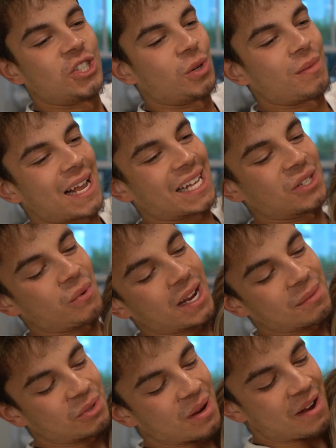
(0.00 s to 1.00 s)
Show him what I get to wake
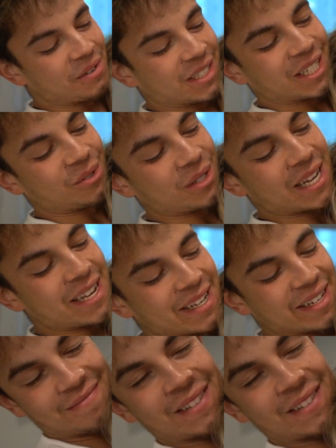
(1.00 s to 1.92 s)
up to every single day.